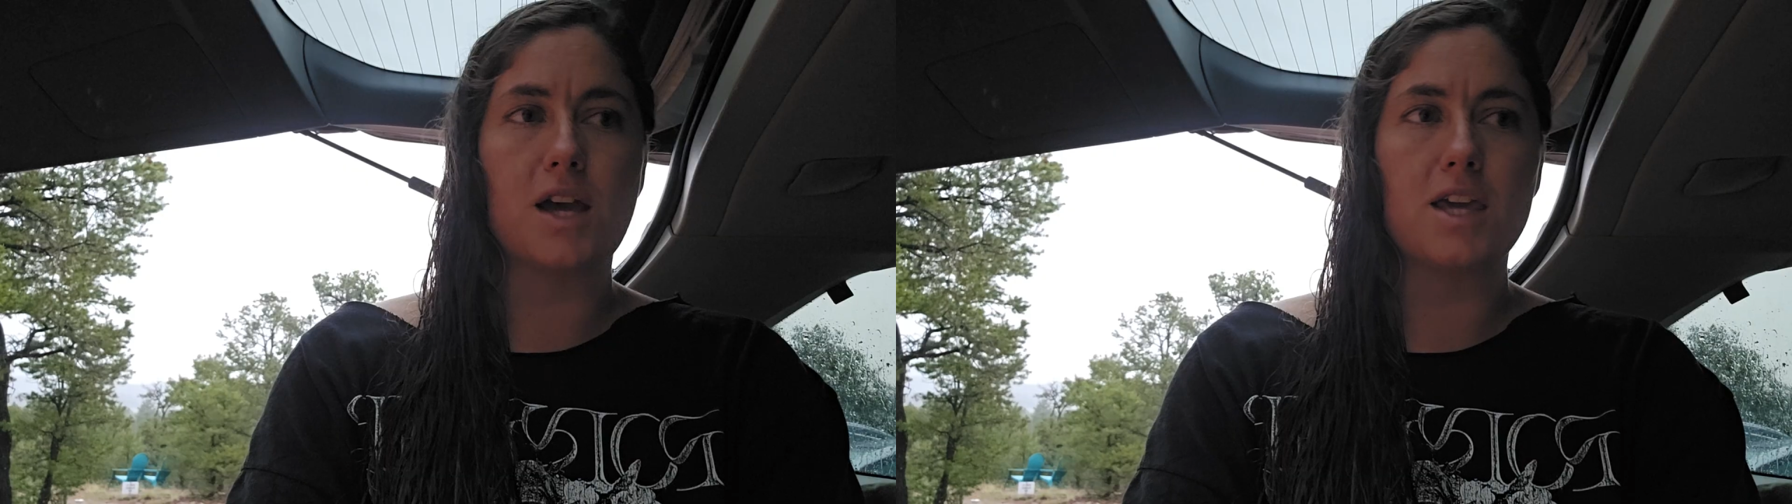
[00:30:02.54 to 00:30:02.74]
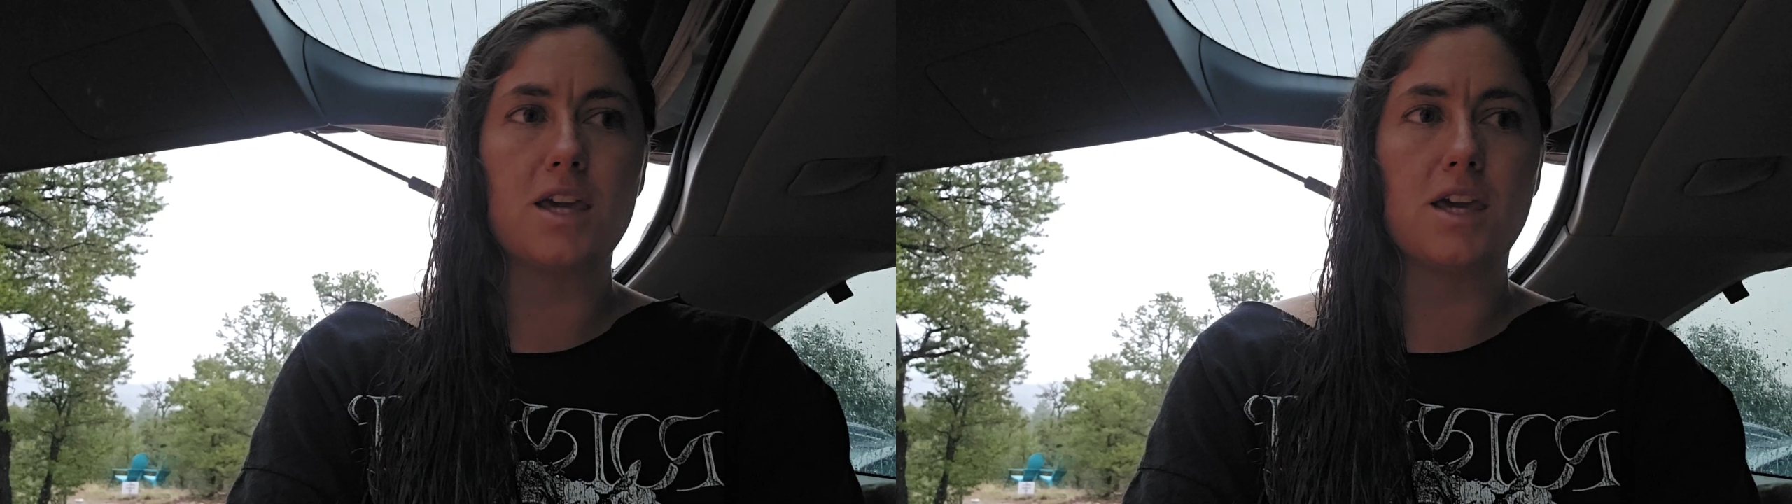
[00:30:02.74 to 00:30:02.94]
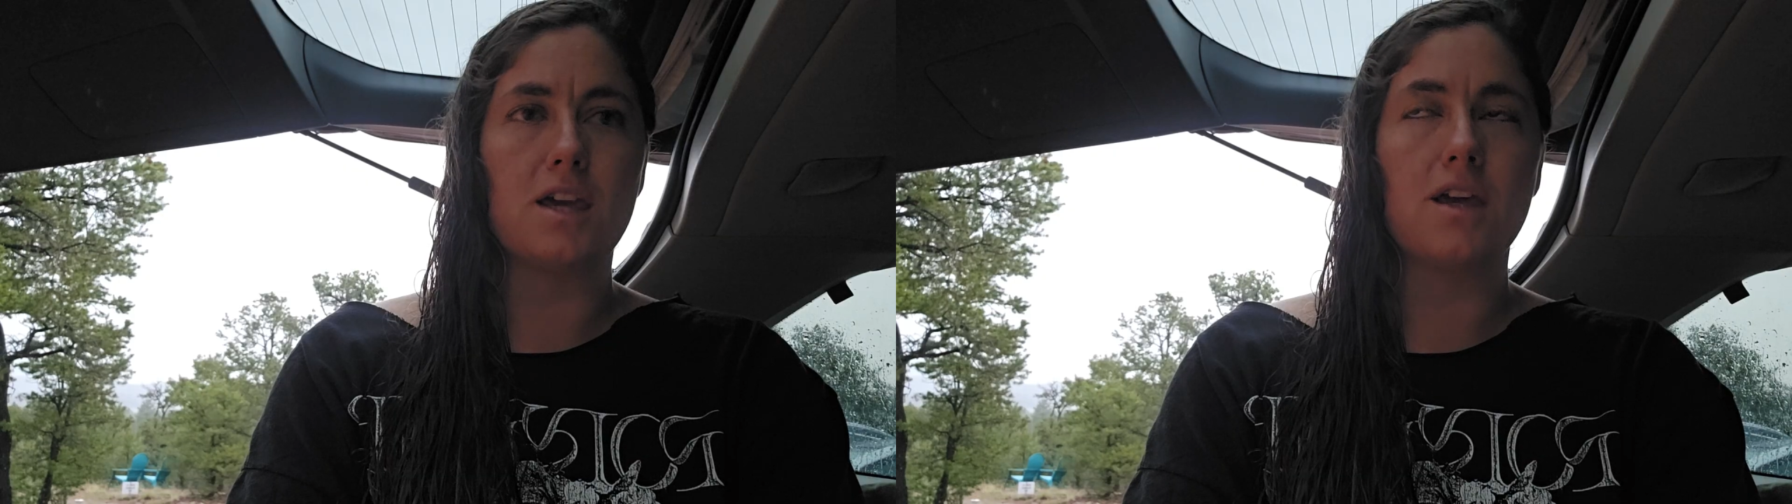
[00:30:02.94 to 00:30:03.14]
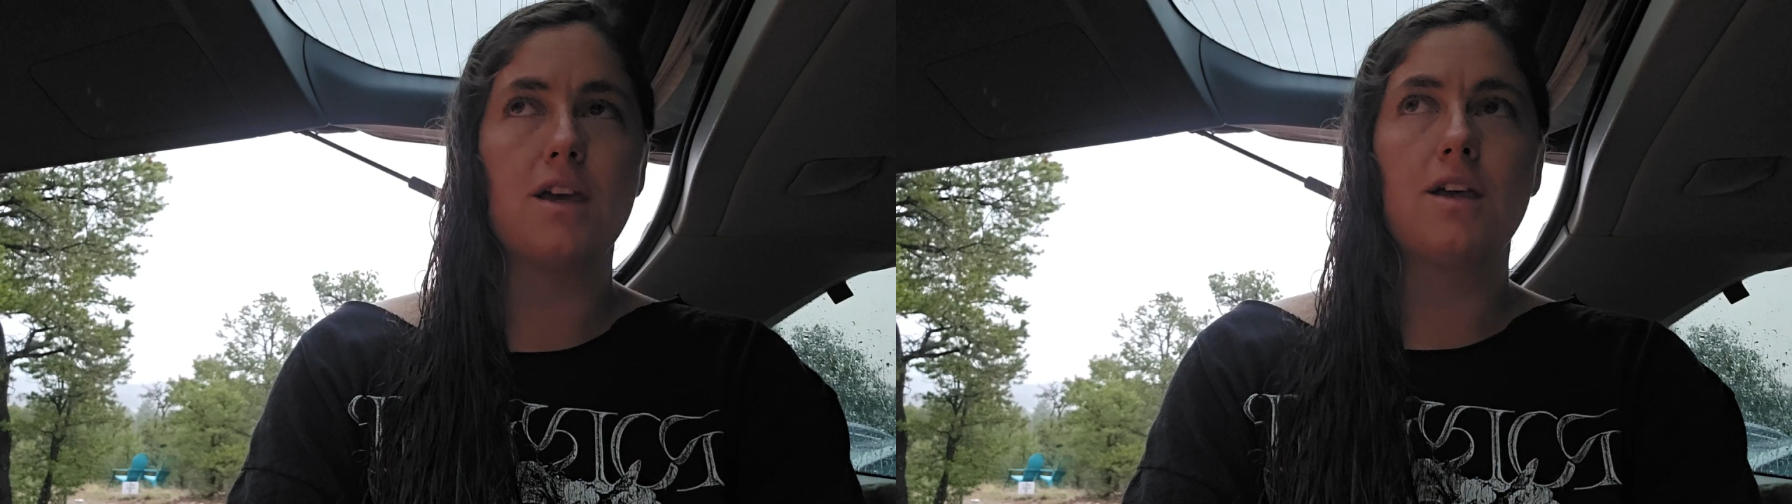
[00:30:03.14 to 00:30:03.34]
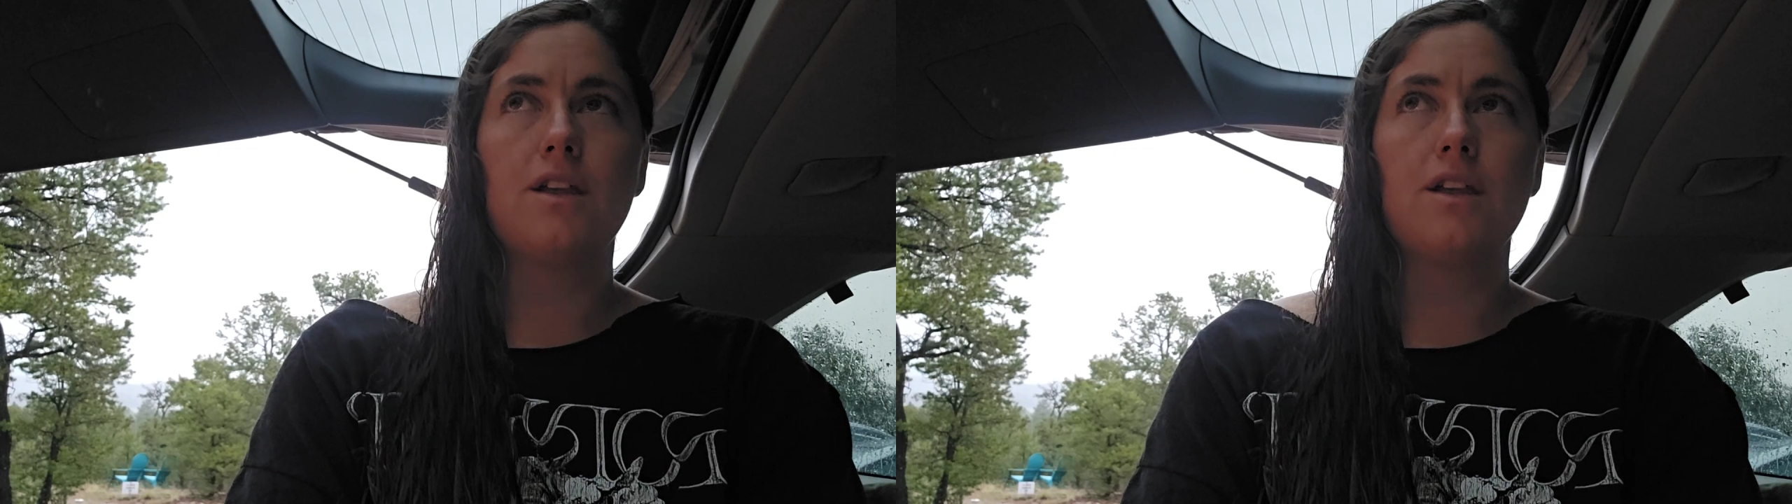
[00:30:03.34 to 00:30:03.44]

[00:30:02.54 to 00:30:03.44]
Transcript: psyche